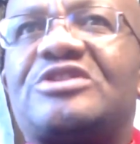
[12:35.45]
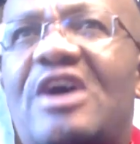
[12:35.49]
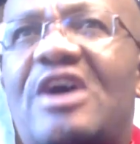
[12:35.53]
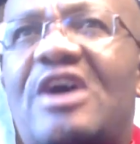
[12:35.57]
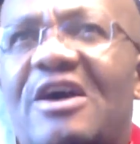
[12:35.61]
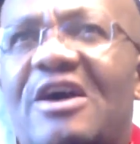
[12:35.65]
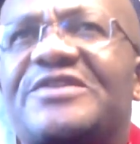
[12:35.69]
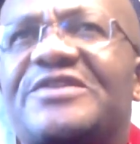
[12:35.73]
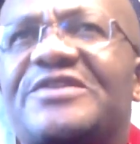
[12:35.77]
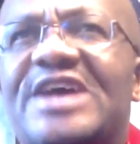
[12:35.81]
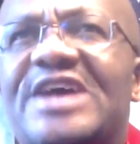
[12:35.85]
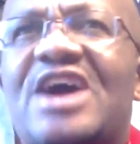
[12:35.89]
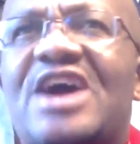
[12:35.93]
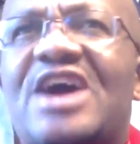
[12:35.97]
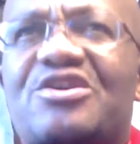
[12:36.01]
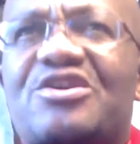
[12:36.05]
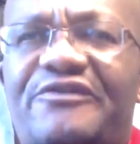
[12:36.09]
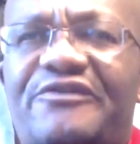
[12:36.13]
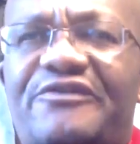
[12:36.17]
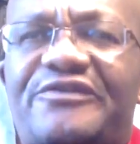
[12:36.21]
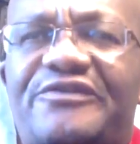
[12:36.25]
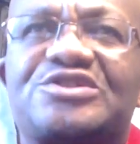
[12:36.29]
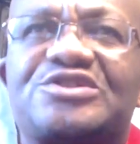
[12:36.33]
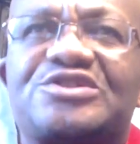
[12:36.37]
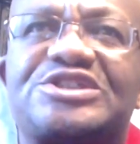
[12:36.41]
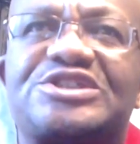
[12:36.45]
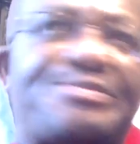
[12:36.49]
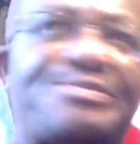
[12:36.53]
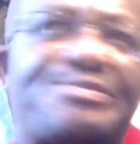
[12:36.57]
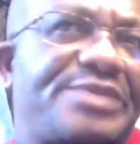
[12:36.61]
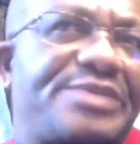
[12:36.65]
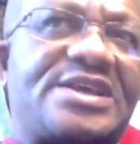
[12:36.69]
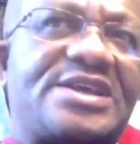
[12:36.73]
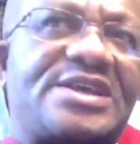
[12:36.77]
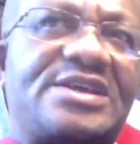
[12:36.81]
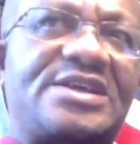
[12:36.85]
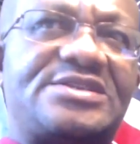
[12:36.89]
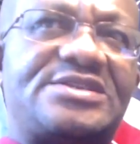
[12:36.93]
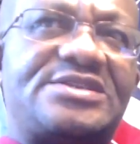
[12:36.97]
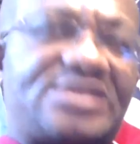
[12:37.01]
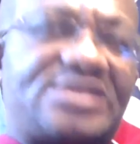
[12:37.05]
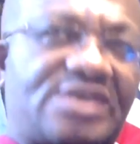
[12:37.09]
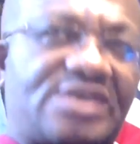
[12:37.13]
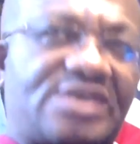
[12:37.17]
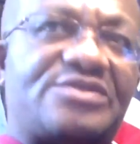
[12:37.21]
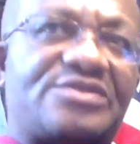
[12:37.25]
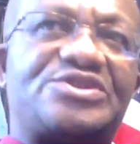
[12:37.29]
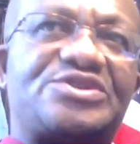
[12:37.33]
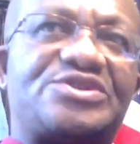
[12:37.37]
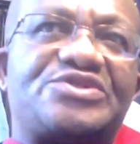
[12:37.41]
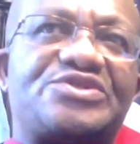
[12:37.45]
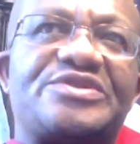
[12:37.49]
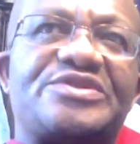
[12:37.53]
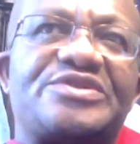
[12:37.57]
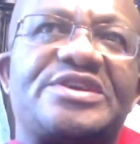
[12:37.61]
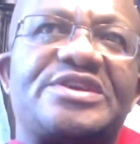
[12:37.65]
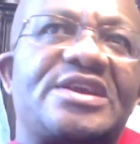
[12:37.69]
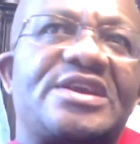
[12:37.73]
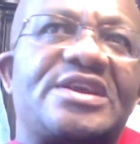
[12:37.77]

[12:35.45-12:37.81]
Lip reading: of the Anglophone speaking territory.